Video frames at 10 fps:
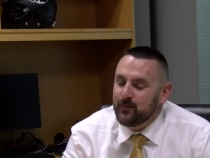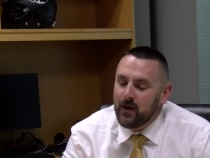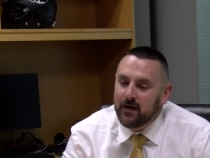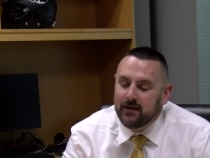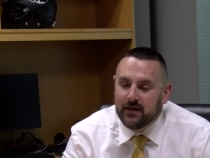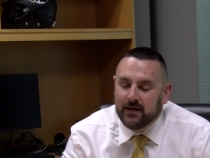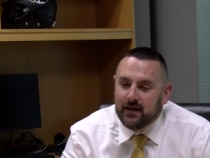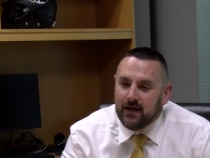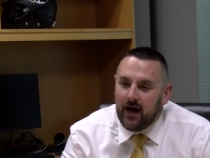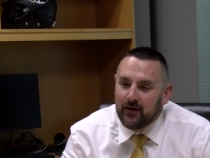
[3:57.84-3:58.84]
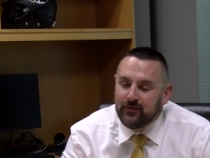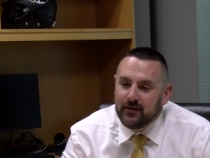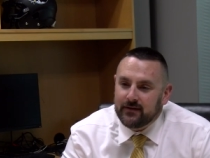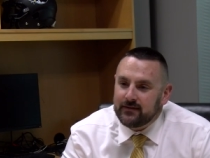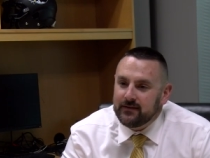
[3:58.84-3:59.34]
Right. I
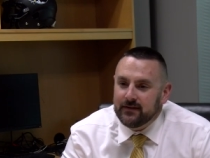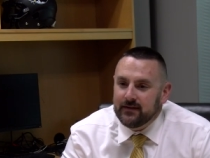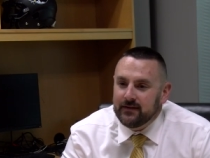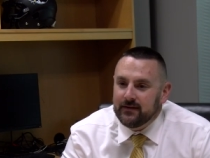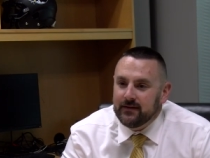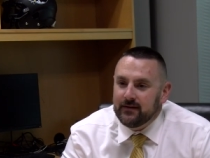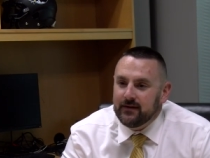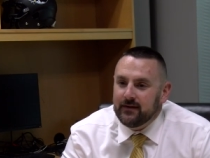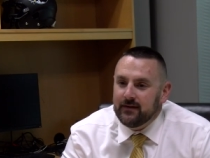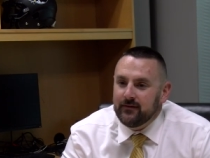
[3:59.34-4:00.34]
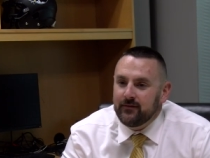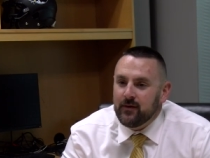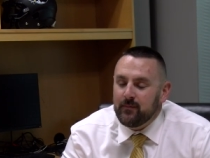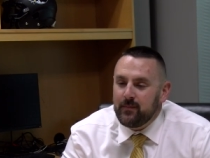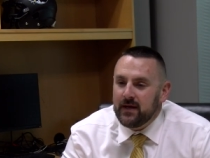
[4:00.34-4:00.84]
think
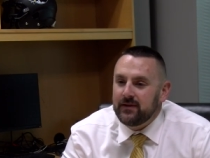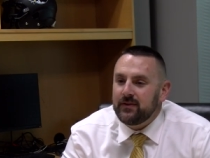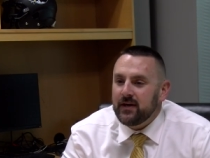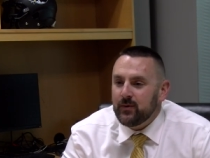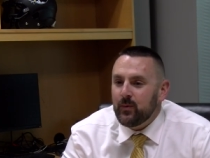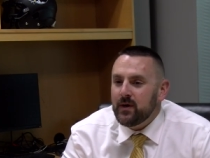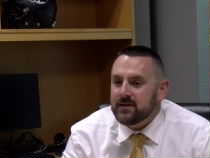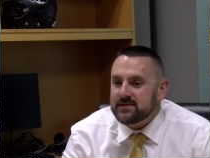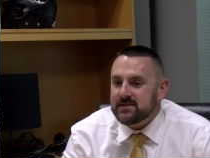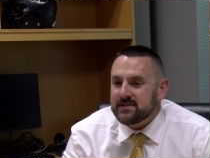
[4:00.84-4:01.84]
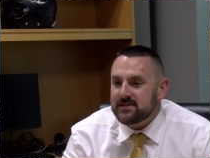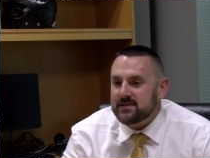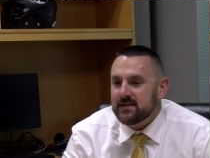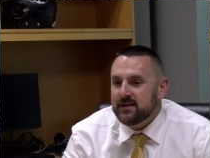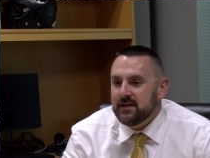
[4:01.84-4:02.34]
the big thing was is